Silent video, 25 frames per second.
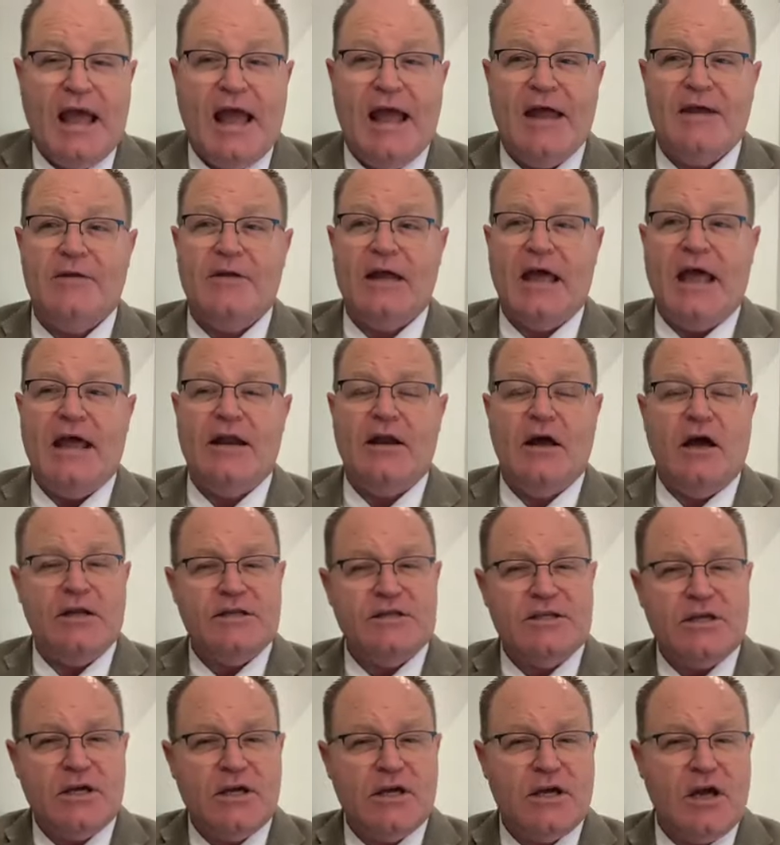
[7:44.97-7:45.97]
And
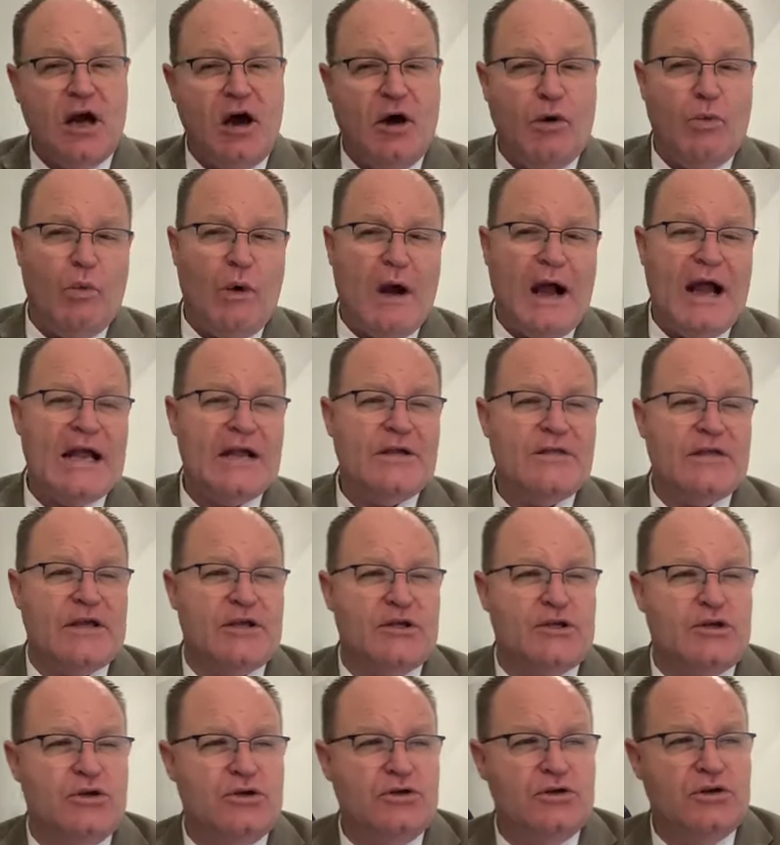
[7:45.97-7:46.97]
I'll tell you a way
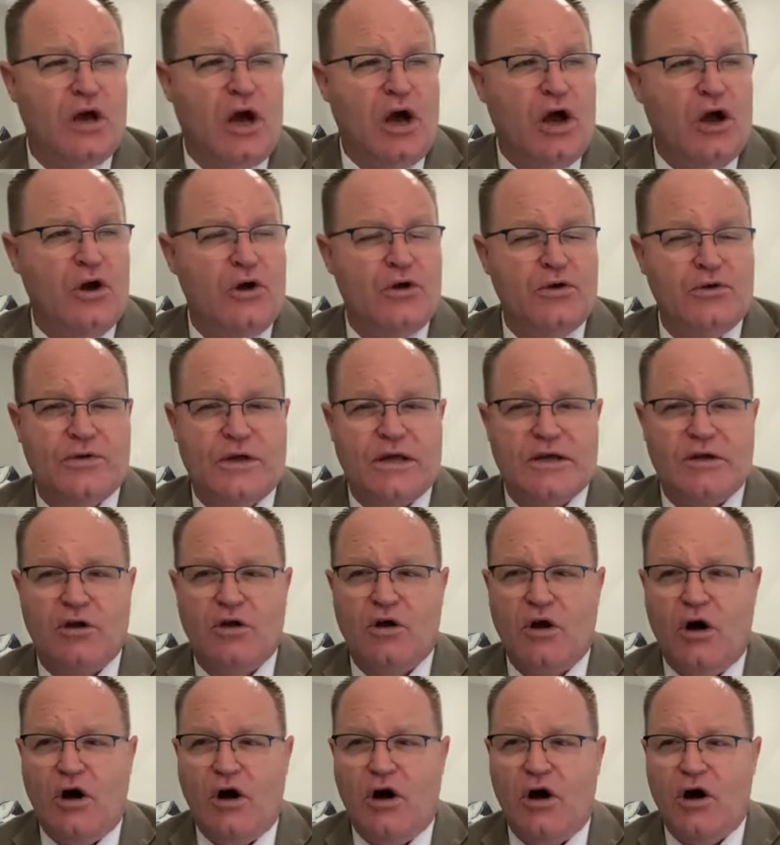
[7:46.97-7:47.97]
that you know
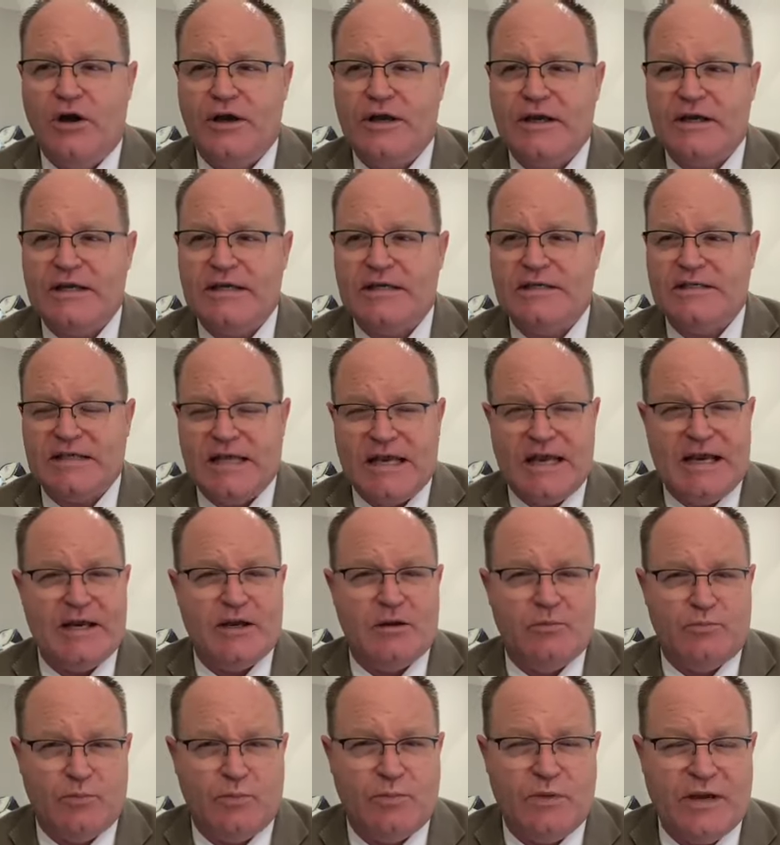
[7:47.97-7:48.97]
that God is
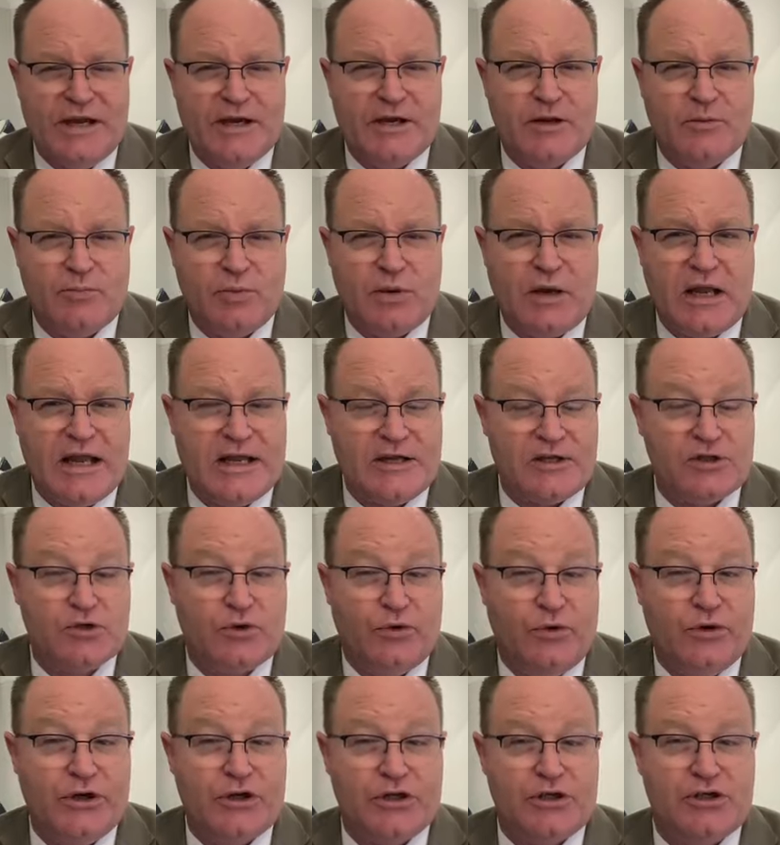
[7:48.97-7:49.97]
in a
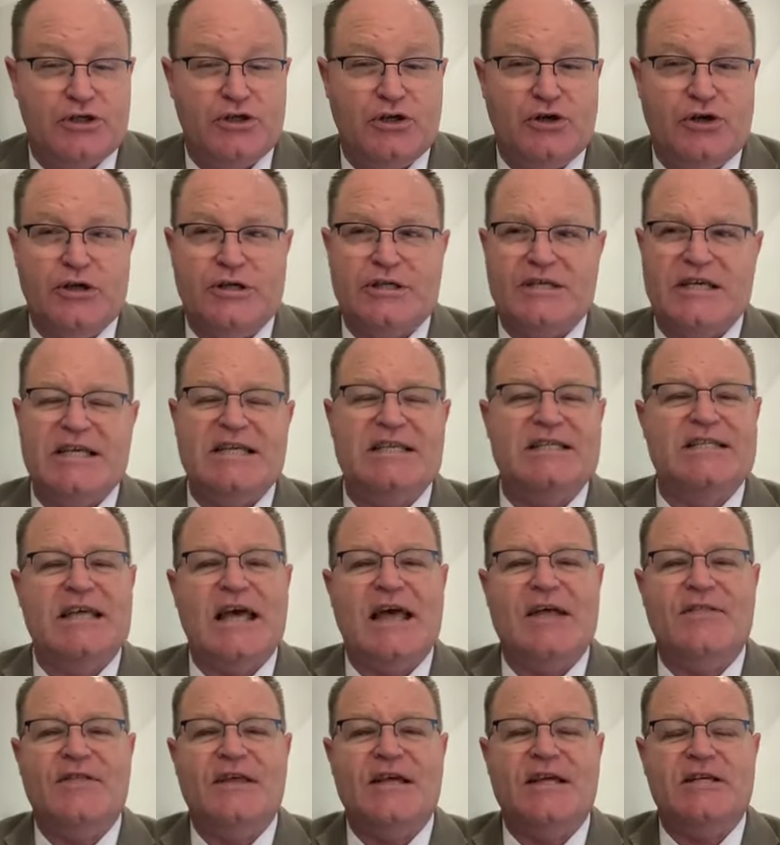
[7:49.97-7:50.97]
place or in a church
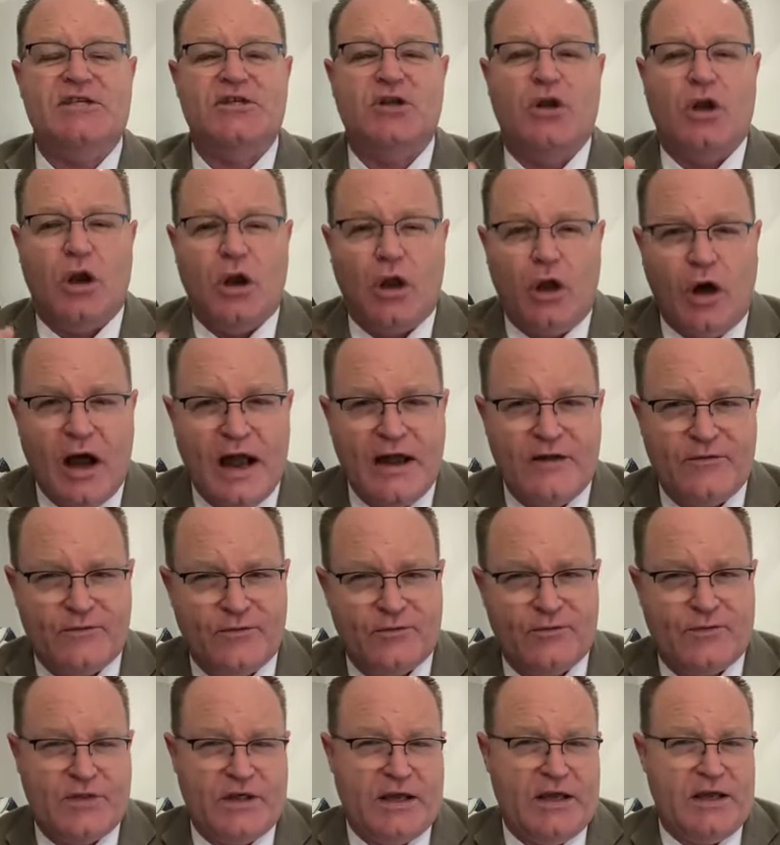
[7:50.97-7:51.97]
is that there's
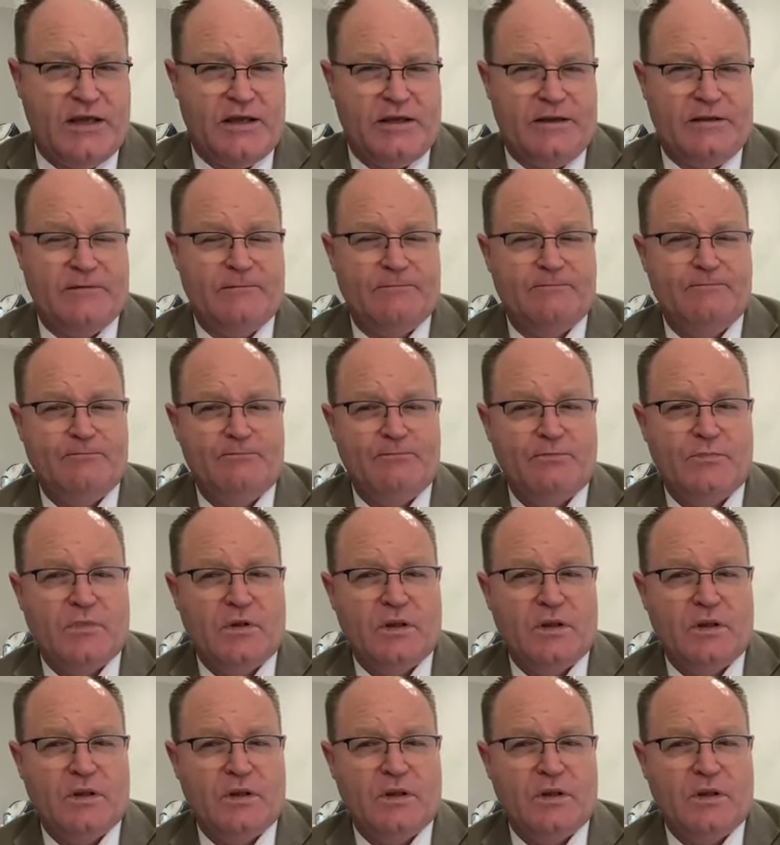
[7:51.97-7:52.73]
life there.